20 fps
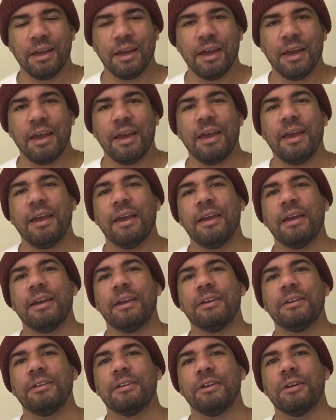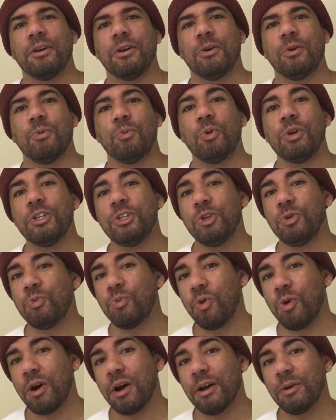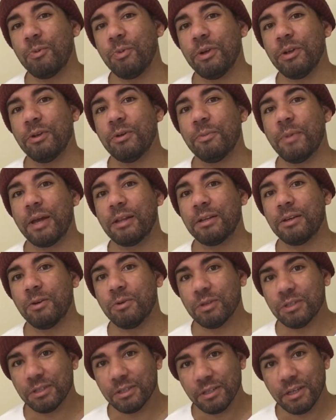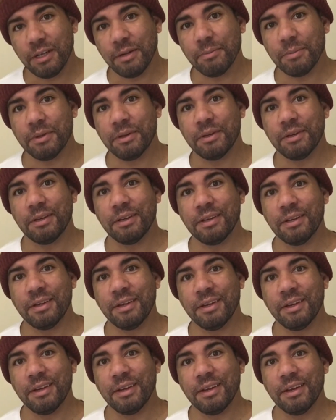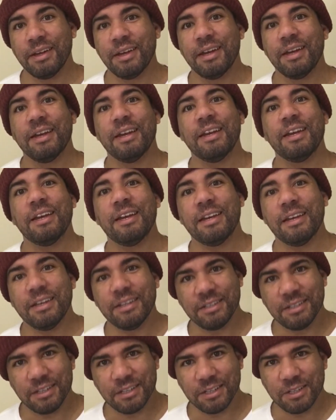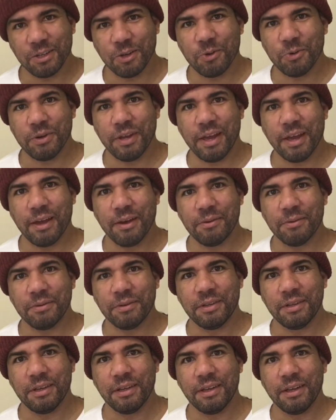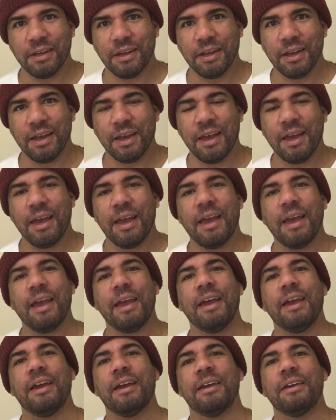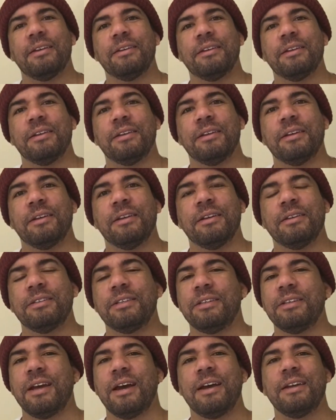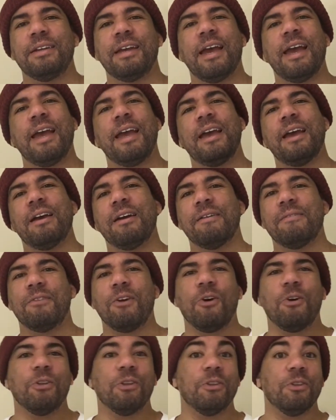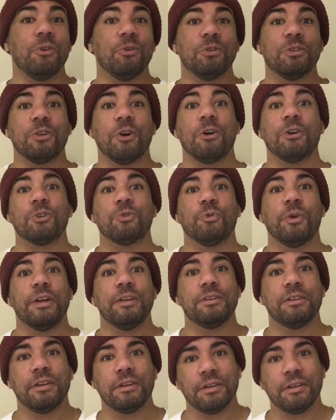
And what you want when you're about to go to sleep is to slow down and to not have all of those thoughts racing.